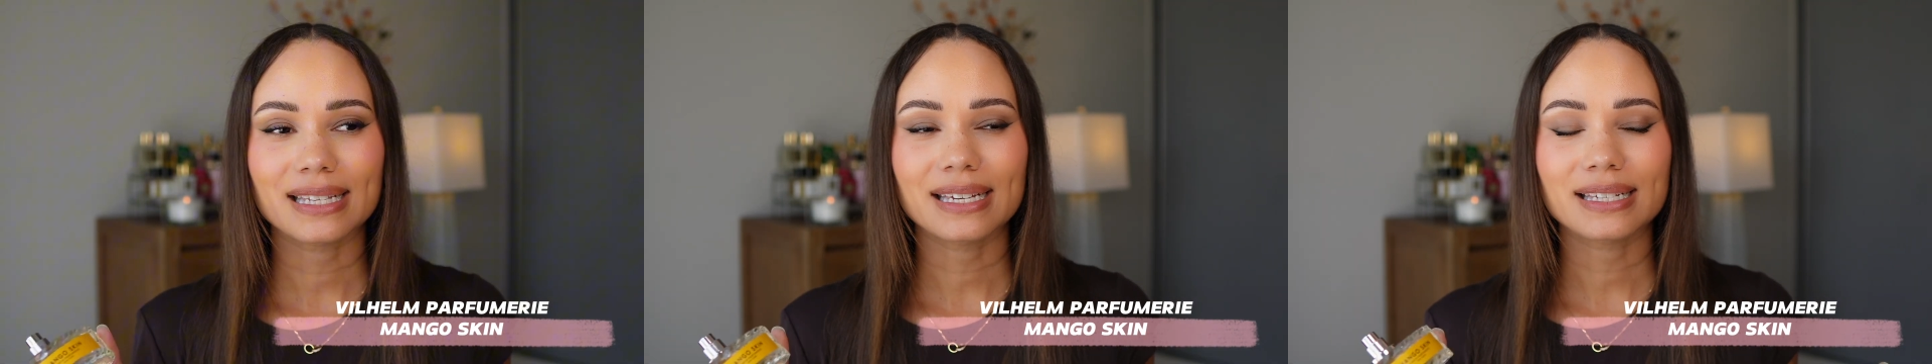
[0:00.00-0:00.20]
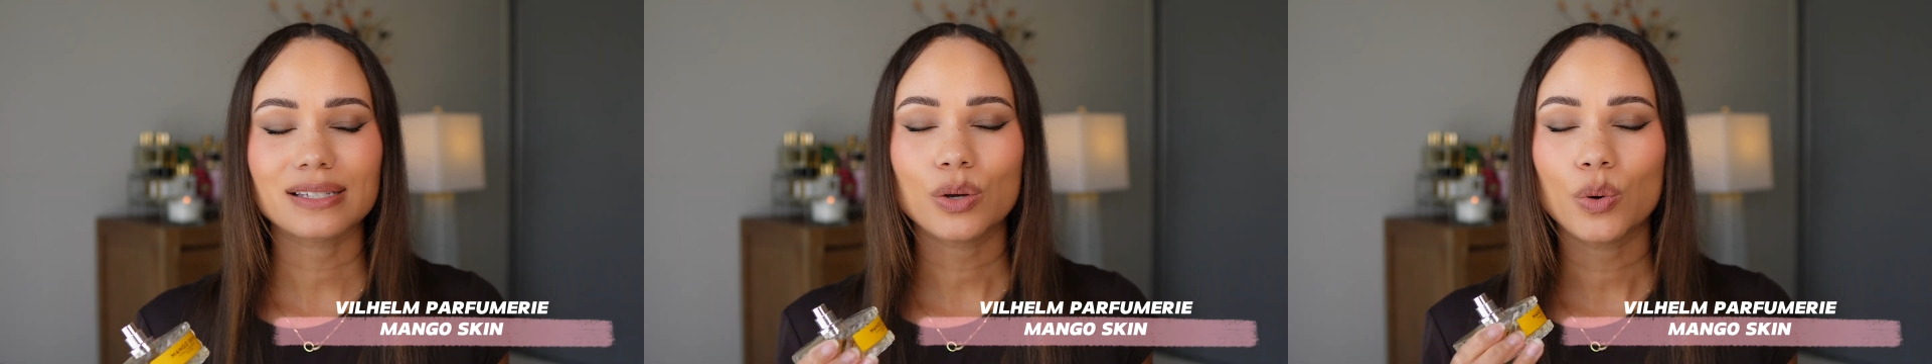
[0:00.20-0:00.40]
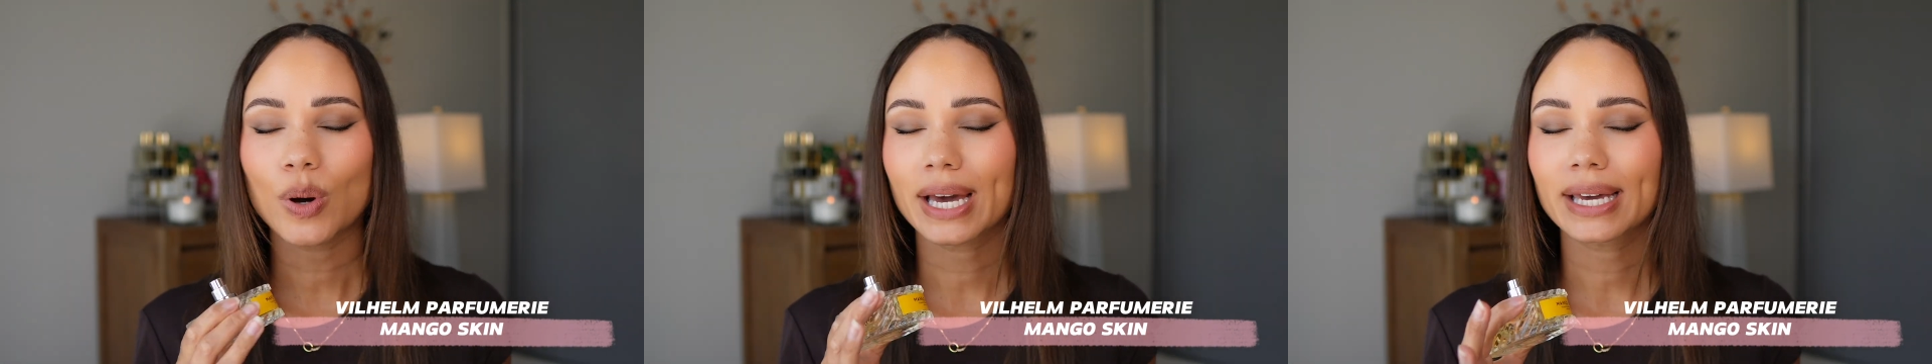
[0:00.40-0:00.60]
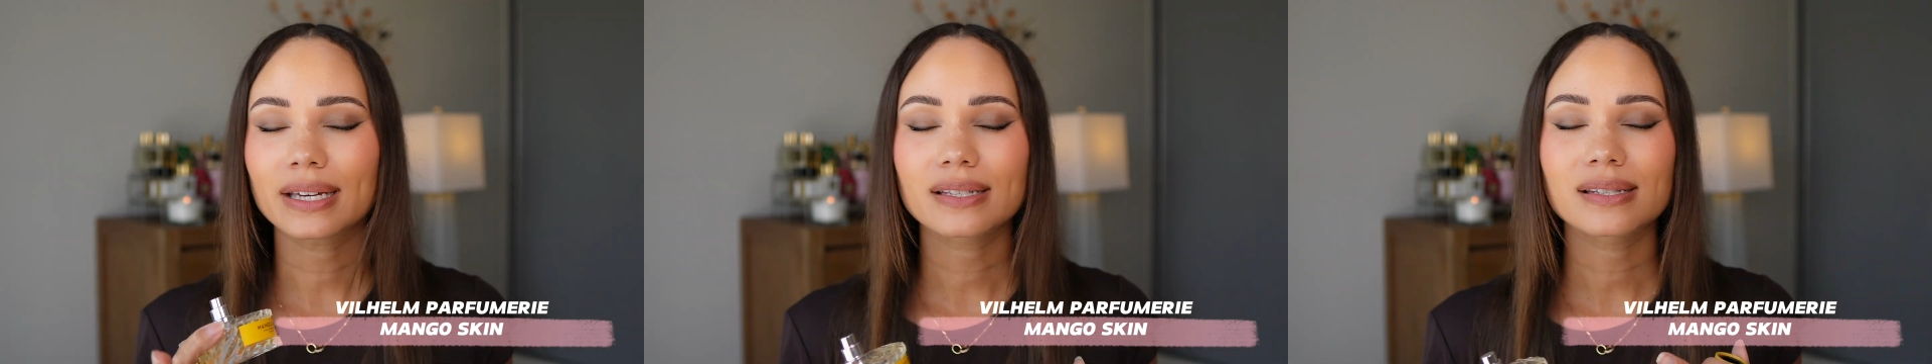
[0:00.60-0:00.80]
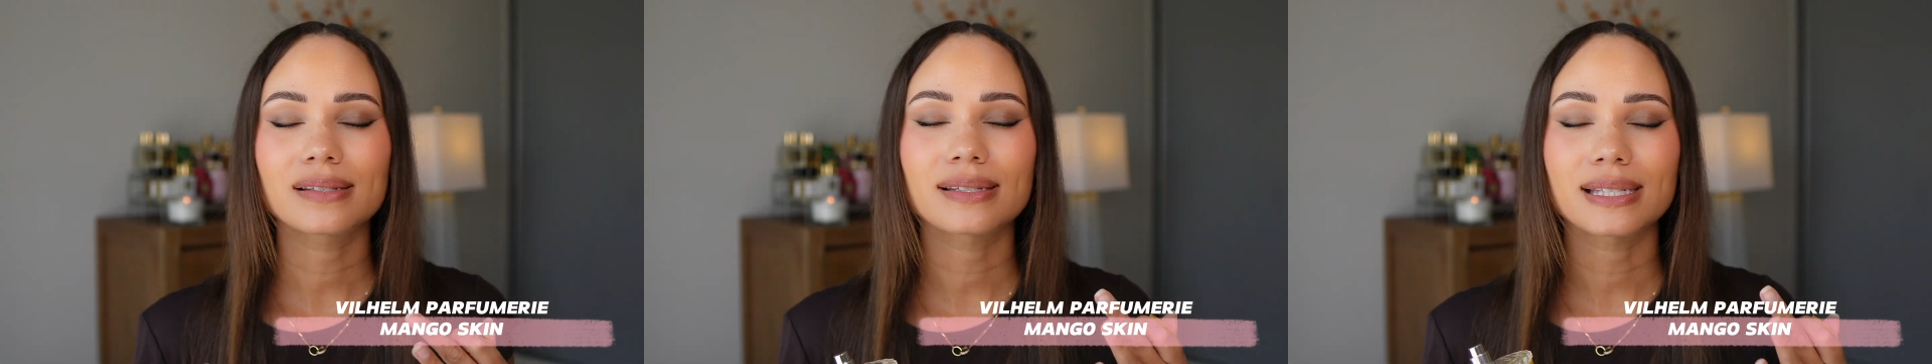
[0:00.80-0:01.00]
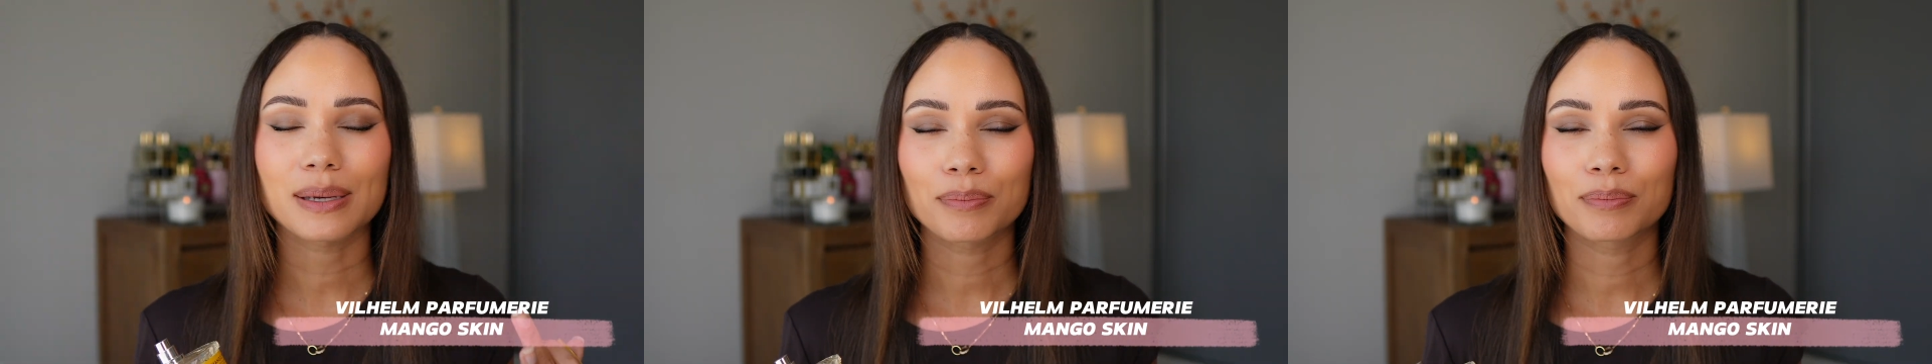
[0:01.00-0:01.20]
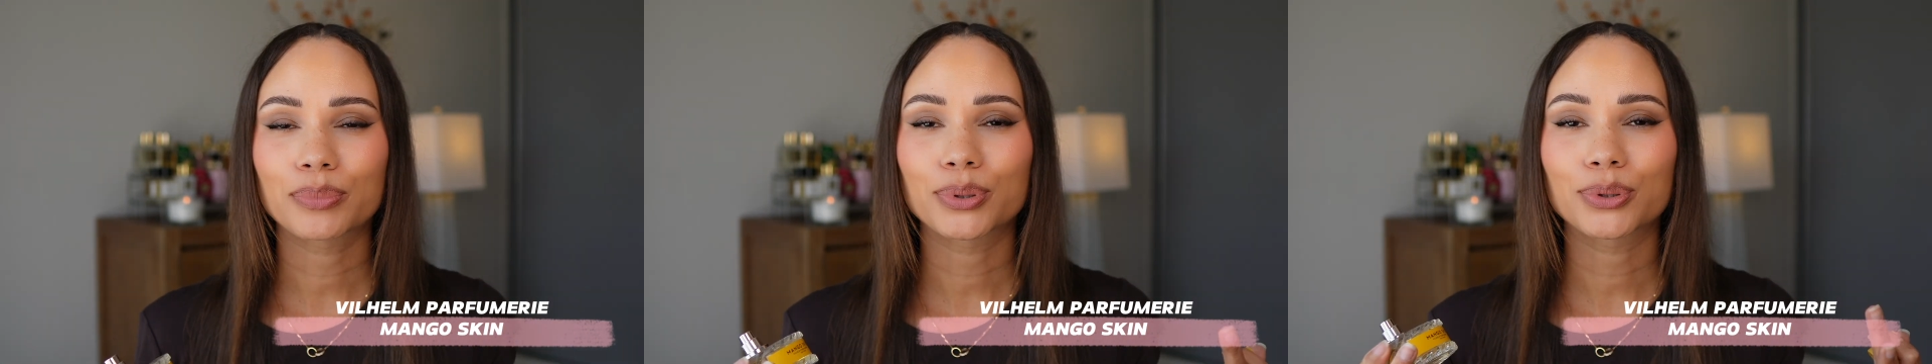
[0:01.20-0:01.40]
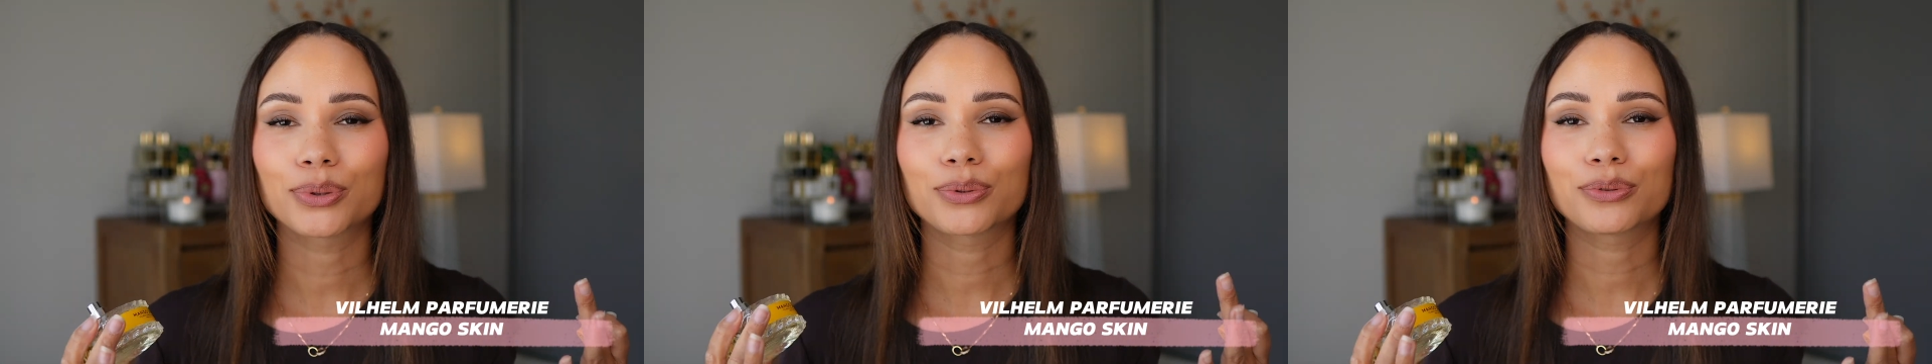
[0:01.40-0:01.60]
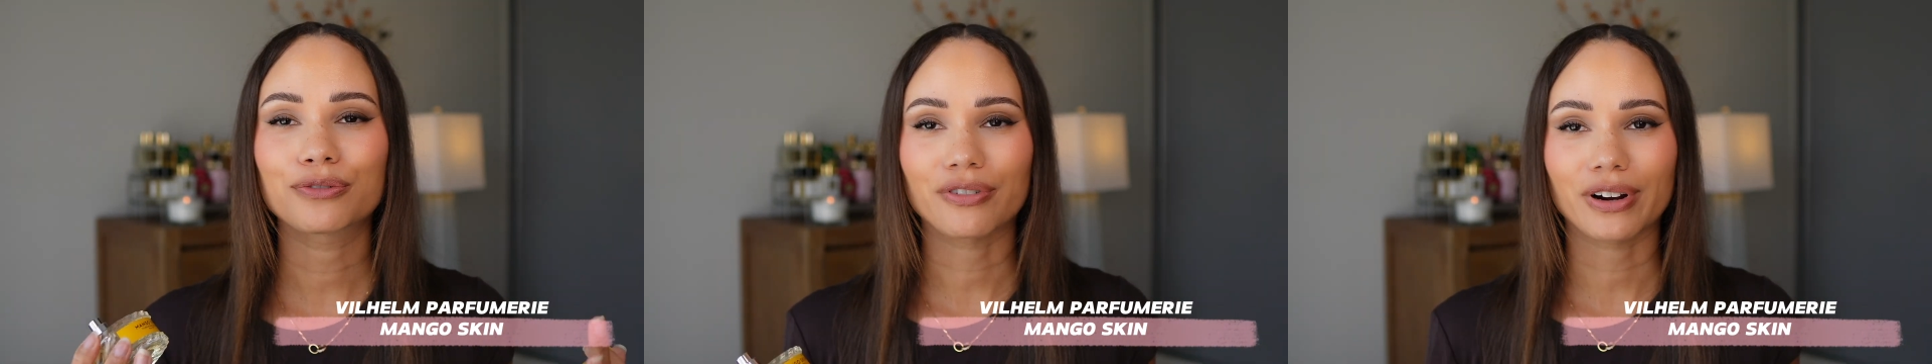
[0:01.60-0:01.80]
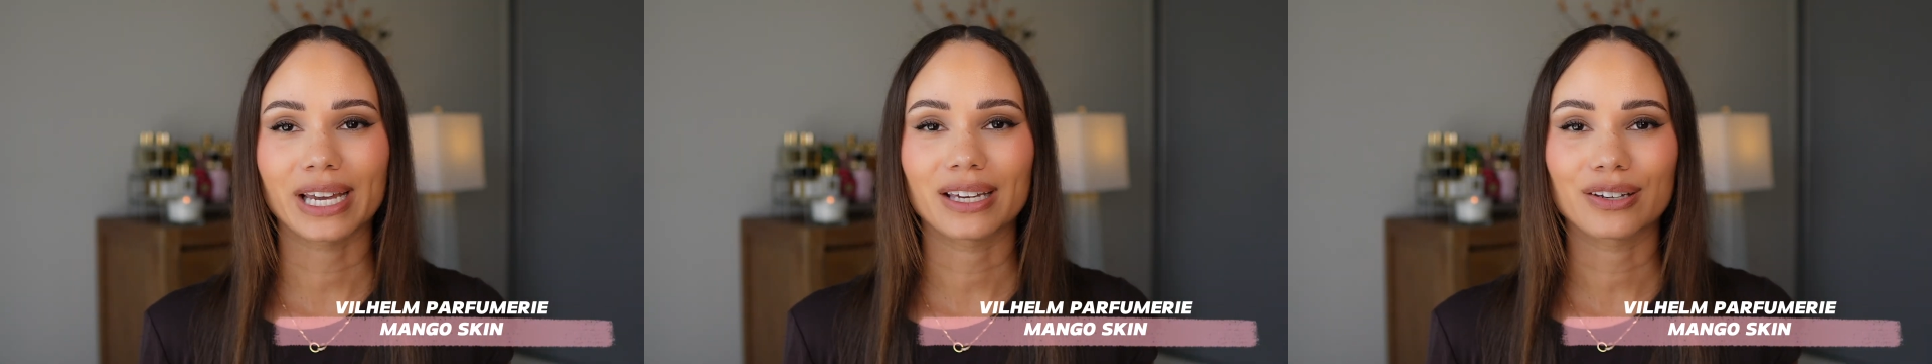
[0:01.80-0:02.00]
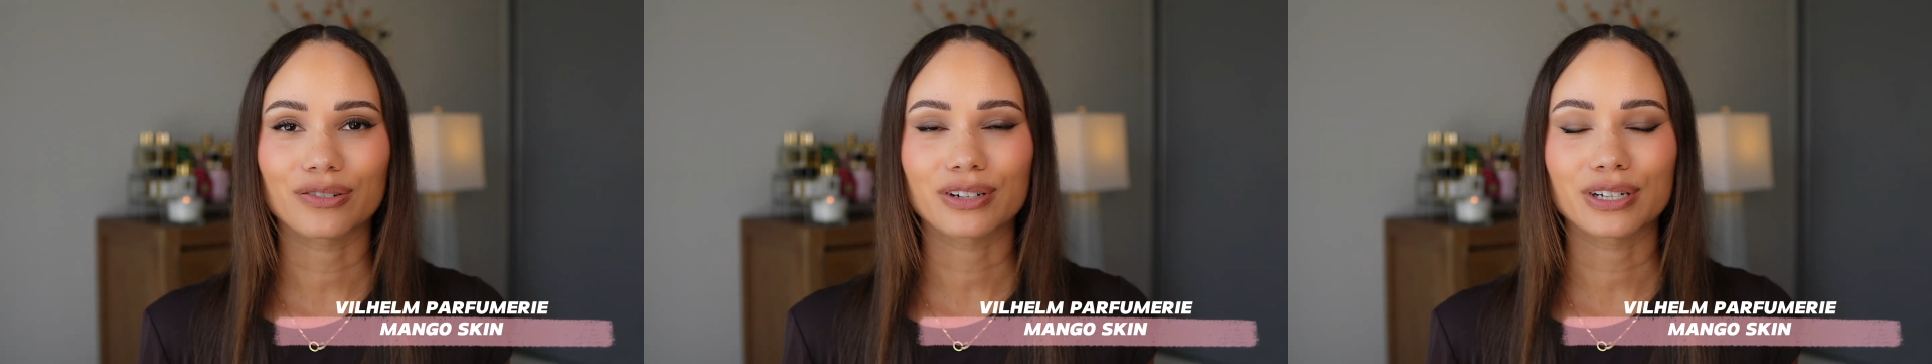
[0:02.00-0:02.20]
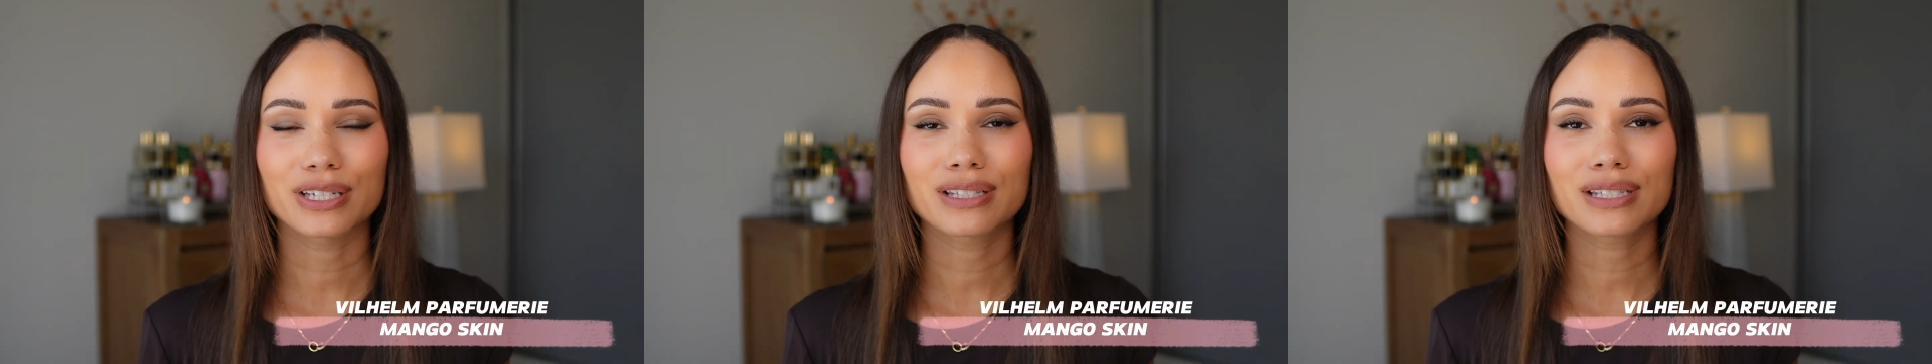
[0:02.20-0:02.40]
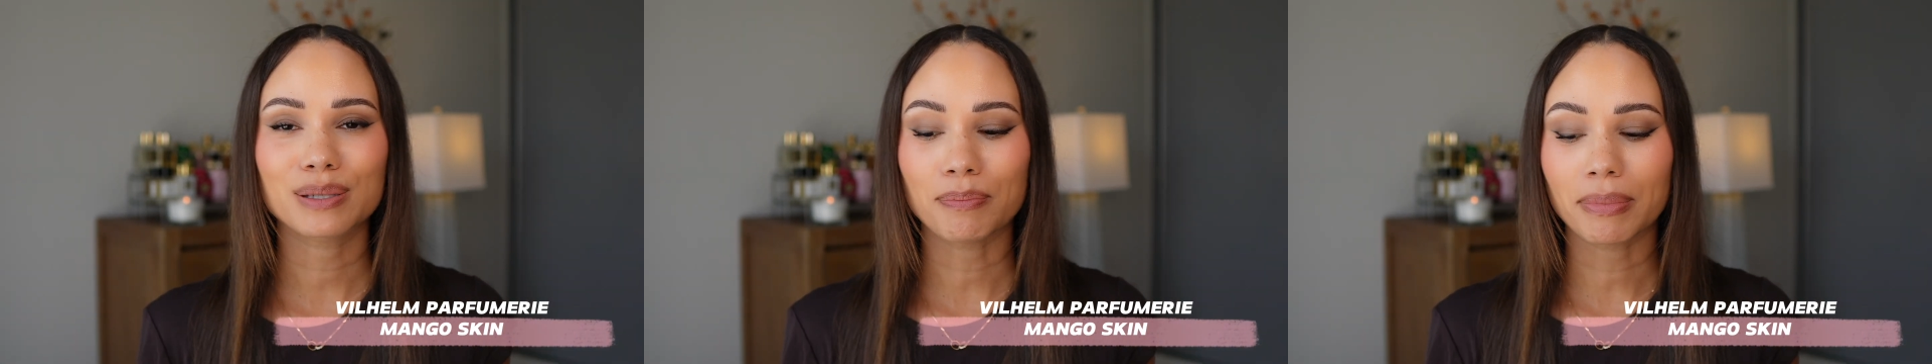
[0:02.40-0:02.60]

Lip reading: It's quite a simple fragrance,